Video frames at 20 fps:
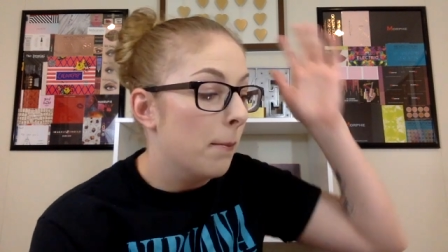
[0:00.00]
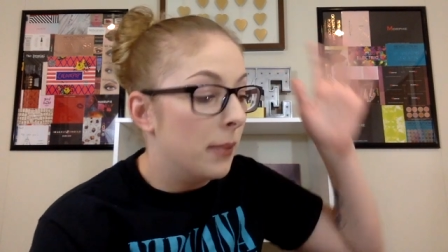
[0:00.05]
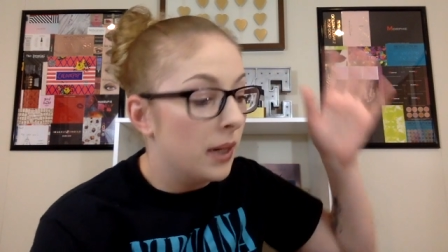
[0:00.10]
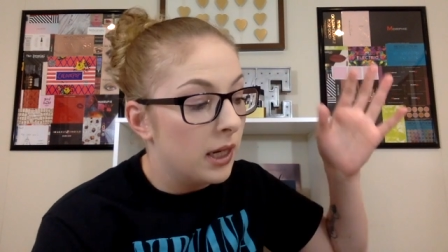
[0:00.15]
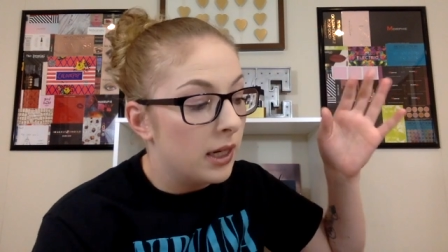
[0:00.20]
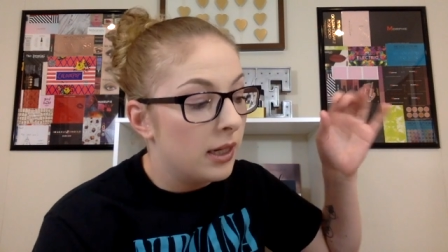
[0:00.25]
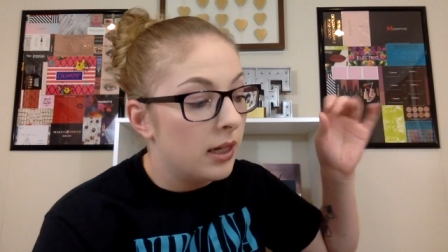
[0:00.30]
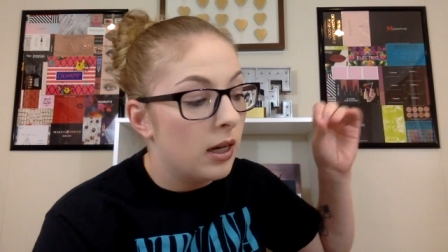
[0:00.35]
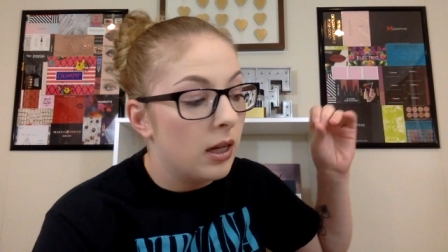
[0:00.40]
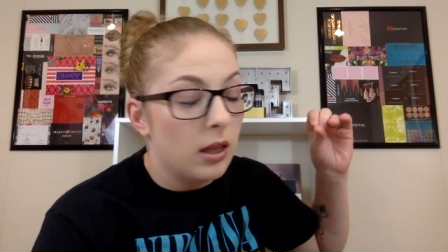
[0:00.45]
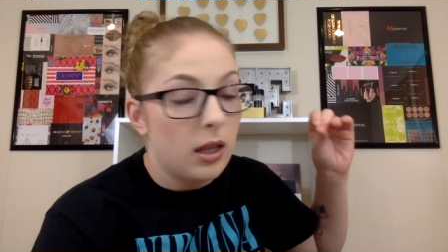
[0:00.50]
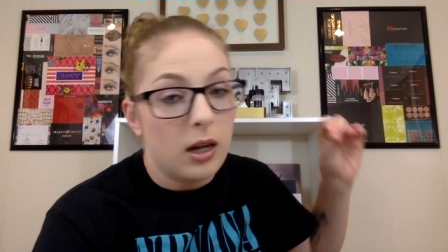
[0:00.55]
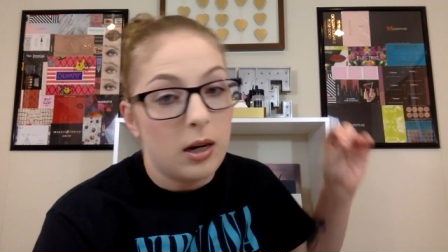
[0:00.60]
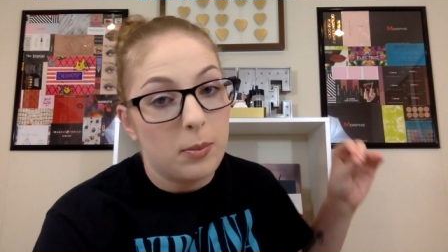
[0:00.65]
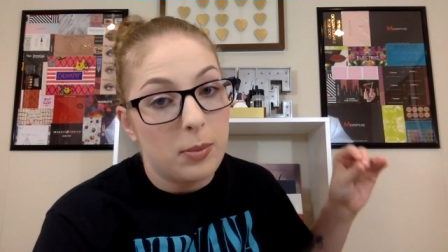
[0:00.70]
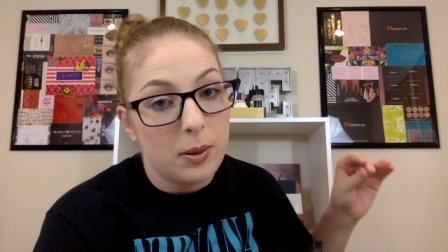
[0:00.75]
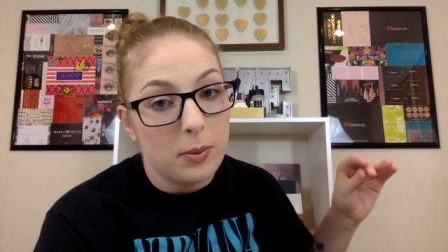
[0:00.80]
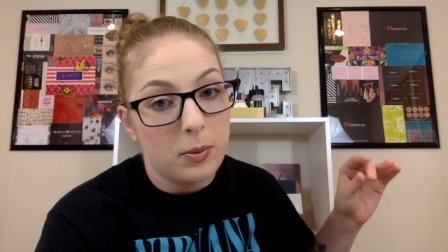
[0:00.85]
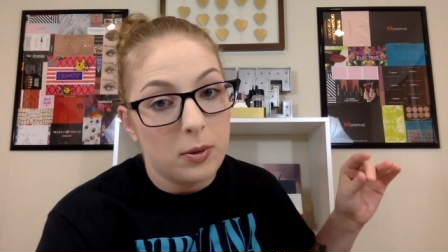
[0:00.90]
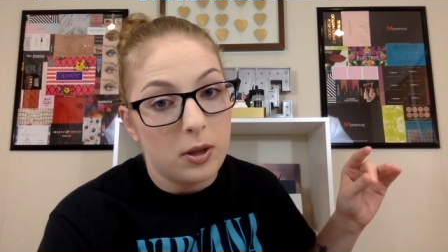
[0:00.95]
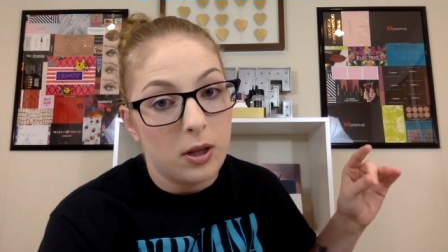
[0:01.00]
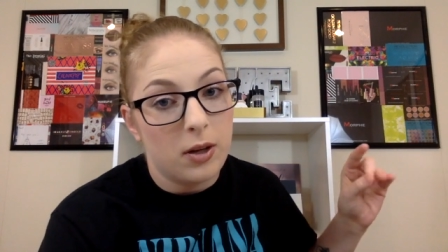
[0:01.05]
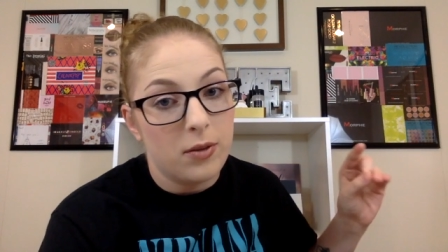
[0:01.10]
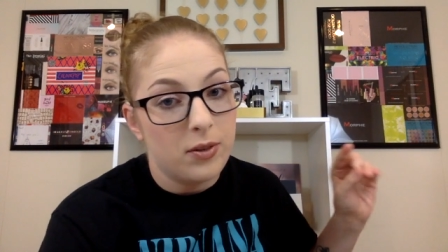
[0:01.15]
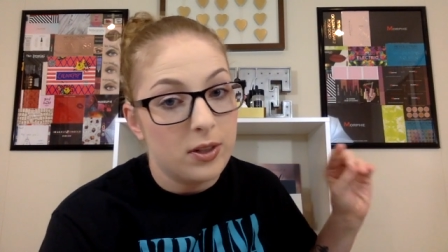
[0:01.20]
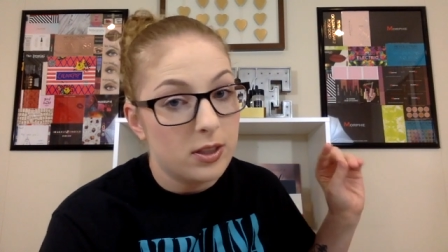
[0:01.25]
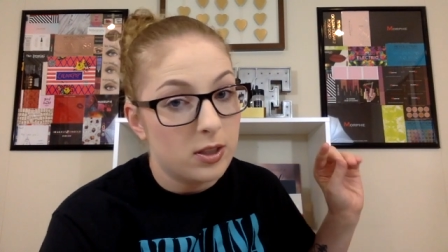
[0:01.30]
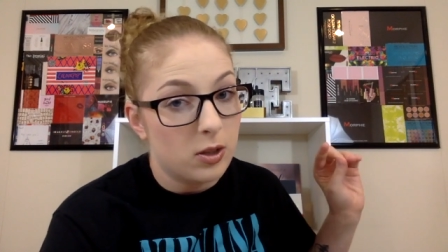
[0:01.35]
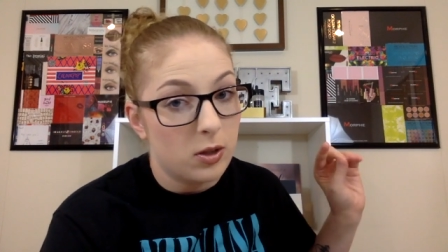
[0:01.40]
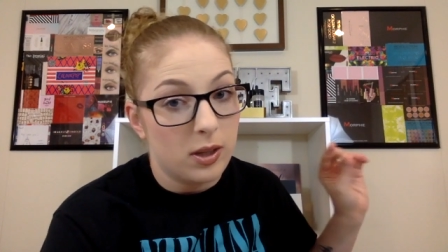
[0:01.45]
but a lot of people love
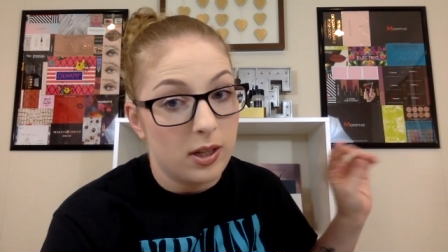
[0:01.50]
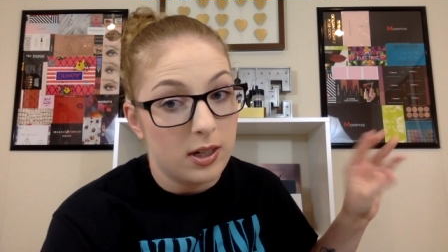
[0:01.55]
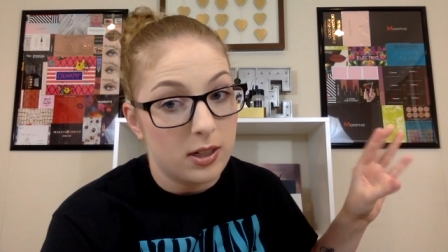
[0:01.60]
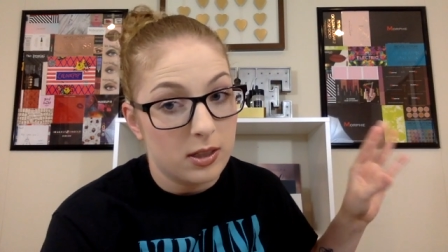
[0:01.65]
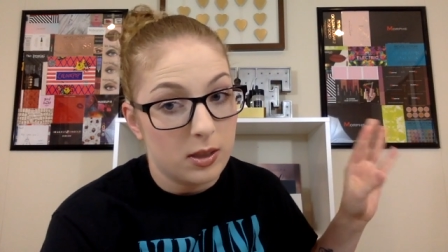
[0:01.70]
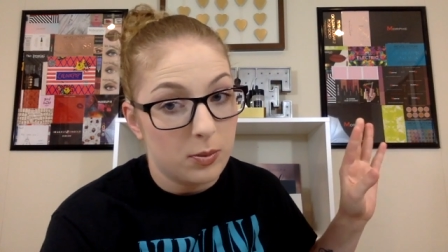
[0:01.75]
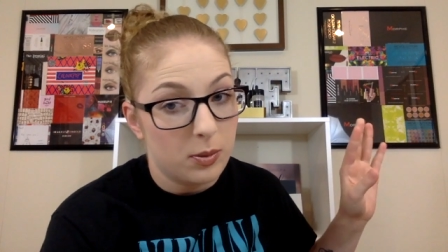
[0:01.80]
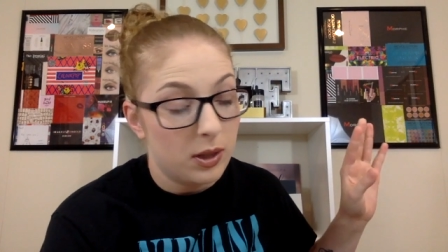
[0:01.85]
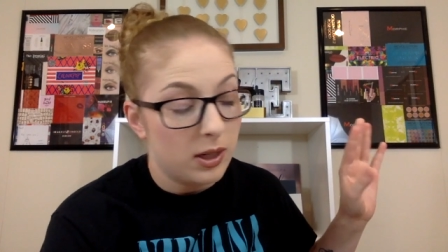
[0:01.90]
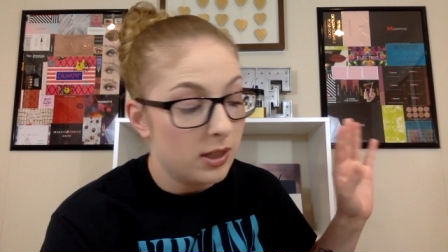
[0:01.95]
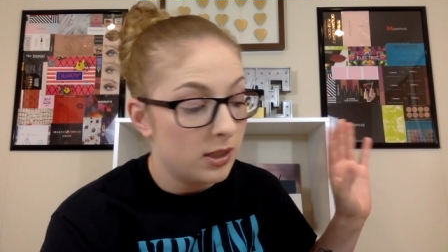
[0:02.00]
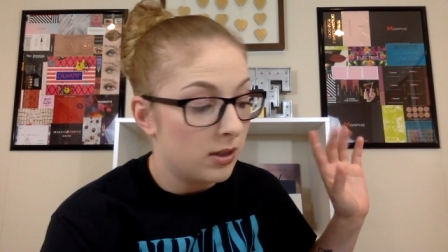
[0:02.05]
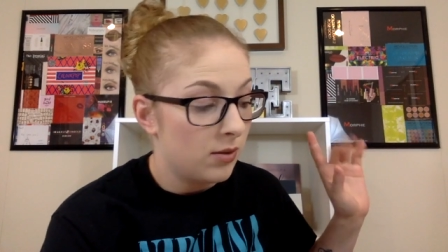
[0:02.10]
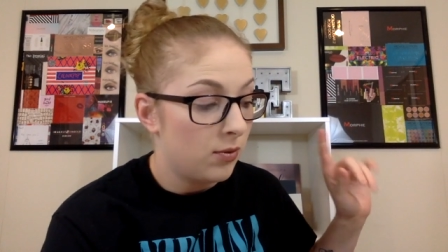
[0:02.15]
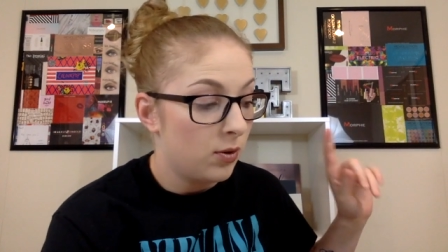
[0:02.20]
it, so that is a place.